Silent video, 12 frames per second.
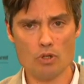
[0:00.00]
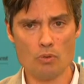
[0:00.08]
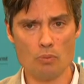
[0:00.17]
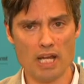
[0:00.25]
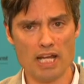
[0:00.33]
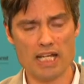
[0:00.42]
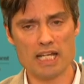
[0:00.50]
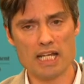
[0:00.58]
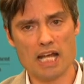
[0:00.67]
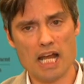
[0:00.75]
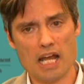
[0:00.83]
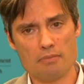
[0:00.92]
where
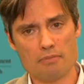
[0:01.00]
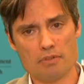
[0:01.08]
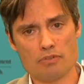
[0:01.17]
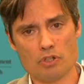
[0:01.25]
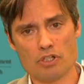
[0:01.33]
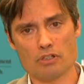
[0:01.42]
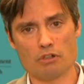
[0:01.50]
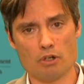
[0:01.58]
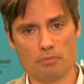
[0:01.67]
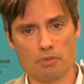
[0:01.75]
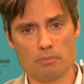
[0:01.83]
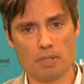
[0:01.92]
um, certain
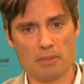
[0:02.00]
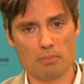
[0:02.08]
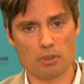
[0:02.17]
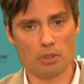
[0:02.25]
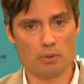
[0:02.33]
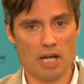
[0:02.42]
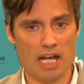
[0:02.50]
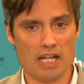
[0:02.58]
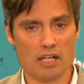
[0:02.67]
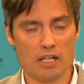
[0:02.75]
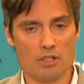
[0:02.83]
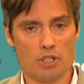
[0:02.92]
groups of people who
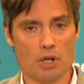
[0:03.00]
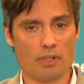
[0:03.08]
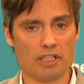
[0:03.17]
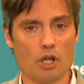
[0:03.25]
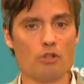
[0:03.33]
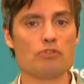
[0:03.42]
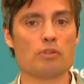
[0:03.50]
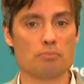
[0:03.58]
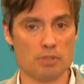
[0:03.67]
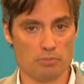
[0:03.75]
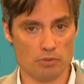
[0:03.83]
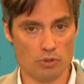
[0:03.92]
are showing no
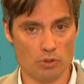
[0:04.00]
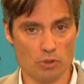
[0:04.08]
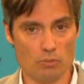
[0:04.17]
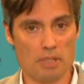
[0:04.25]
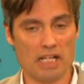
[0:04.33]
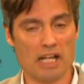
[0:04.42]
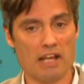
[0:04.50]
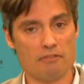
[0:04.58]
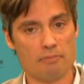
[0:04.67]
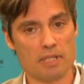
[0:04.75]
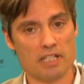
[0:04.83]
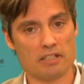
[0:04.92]
symptoms at all but
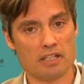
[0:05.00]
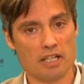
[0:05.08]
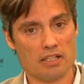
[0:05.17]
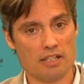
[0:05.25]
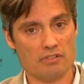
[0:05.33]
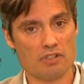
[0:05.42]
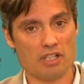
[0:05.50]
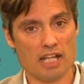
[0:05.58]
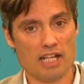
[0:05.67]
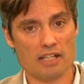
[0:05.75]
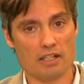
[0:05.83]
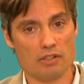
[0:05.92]
have been
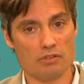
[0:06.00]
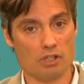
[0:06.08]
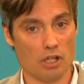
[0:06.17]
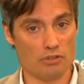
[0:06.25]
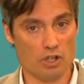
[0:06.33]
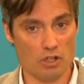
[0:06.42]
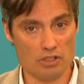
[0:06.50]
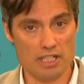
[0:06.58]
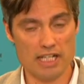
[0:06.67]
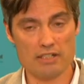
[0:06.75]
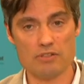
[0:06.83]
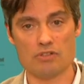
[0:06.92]
designated as close
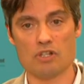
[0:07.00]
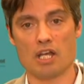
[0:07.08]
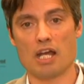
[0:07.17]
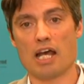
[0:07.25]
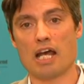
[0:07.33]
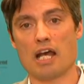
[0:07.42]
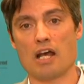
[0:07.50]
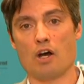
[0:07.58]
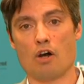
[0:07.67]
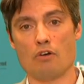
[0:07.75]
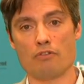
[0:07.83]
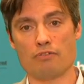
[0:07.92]
contacts uh,
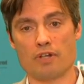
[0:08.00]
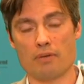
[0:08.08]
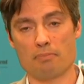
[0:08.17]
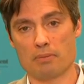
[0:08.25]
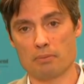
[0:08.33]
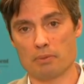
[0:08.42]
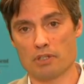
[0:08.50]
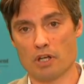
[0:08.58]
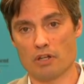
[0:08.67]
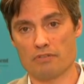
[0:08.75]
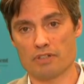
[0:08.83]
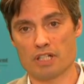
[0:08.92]
of um, people with
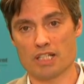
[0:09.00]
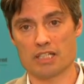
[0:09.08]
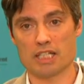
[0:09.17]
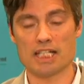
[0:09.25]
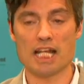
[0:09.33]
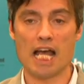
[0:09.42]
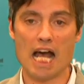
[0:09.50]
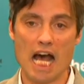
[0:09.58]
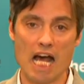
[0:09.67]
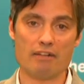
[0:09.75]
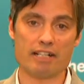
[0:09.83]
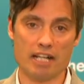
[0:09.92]
COVID 19 are